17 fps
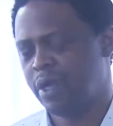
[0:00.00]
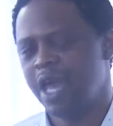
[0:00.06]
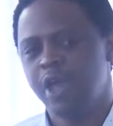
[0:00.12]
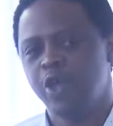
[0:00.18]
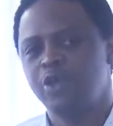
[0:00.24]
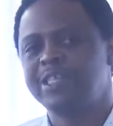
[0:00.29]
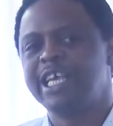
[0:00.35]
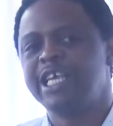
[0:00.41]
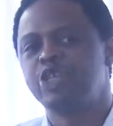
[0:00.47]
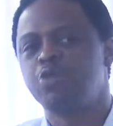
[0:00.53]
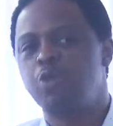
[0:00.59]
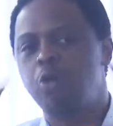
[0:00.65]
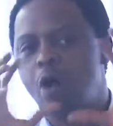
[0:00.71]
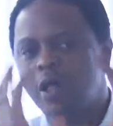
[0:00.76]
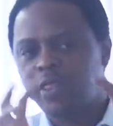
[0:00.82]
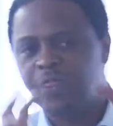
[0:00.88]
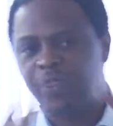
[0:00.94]
You see, it's
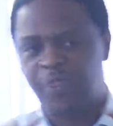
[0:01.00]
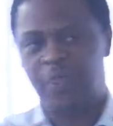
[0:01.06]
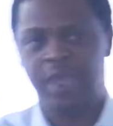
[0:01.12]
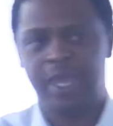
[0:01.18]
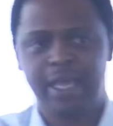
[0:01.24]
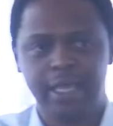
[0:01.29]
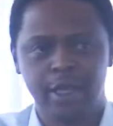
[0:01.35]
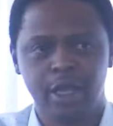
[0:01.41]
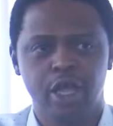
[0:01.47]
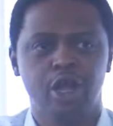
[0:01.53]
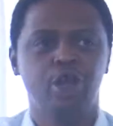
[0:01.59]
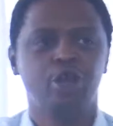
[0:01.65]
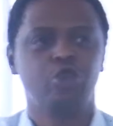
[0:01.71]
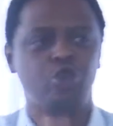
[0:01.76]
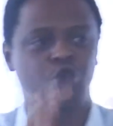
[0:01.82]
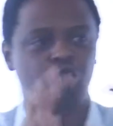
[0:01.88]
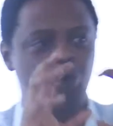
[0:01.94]
one thing
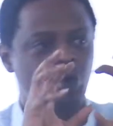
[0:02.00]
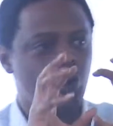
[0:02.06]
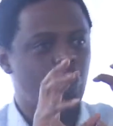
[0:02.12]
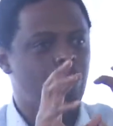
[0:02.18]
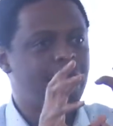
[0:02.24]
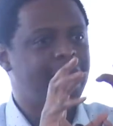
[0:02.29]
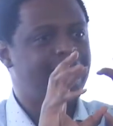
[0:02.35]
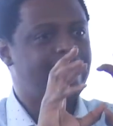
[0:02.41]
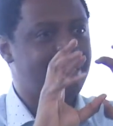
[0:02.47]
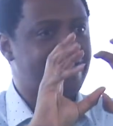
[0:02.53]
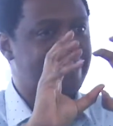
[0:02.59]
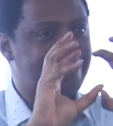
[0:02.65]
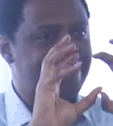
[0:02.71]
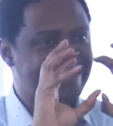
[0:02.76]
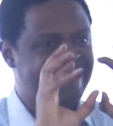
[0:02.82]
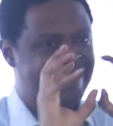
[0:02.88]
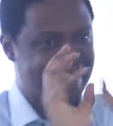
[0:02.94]
to
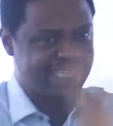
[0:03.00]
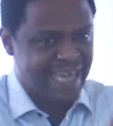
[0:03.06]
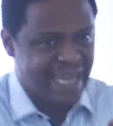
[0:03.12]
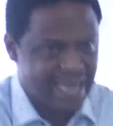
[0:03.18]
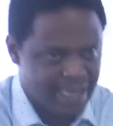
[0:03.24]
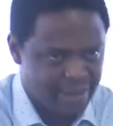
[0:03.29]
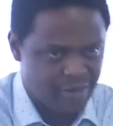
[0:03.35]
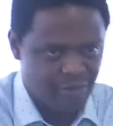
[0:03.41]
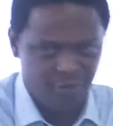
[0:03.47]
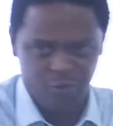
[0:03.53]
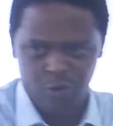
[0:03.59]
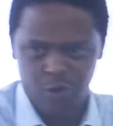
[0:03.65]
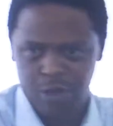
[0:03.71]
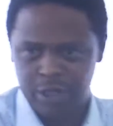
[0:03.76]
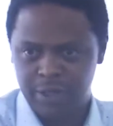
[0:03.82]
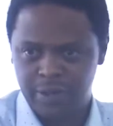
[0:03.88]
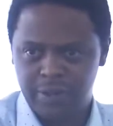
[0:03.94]
see the
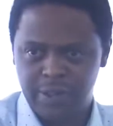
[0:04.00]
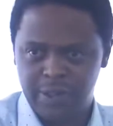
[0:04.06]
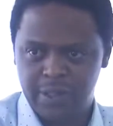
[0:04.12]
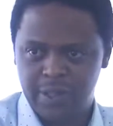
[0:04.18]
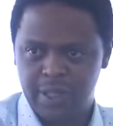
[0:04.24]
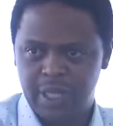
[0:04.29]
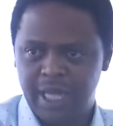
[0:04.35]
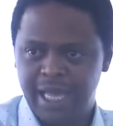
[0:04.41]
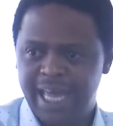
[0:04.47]
ruins,